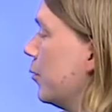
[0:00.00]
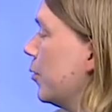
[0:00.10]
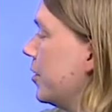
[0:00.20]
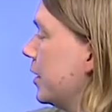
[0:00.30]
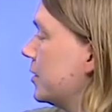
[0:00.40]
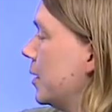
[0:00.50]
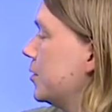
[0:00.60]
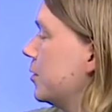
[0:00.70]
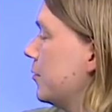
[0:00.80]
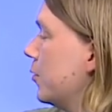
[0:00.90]
with the
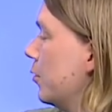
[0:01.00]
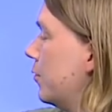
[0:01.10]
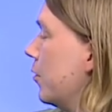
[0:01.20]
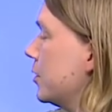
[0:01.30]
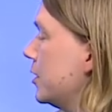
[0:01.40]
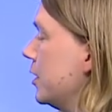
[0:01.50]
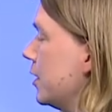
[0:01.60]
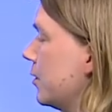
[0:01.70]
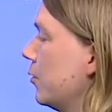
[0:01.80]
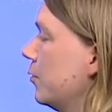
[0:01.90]
exception of O14
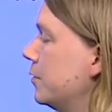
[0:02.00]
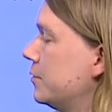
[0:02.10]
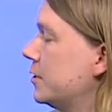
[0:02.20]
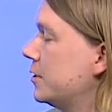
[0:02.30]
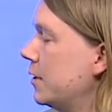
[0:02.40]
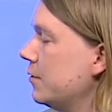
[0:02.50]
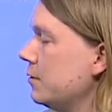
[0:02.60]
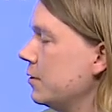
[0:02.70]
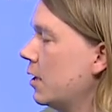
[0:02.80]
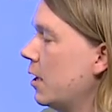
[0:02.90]
and O57,
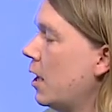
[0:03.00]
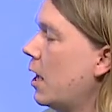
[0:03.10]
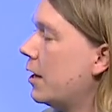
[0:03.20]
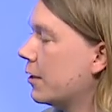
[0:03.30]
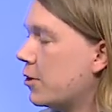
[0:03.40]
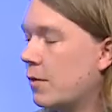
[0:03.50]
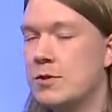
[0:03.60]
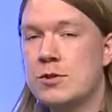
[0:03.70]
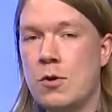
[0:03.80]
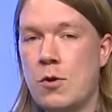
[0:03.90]
and it
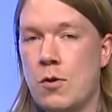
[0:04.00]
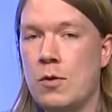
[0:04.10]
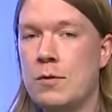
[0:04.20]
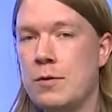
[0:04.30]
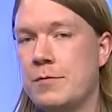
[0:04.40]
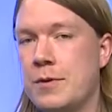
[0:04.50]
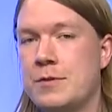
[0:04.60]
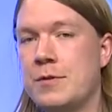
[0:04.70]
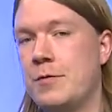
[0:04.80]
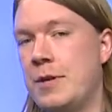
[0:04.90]
covers all
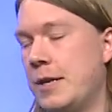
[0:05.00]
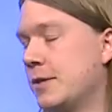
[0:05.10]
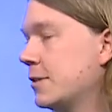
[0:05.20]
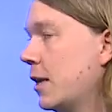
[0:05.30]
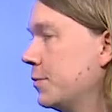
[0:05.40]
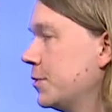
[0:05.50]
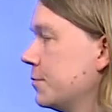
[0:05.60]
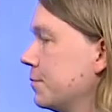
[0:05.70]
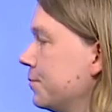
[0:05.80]
53 H types.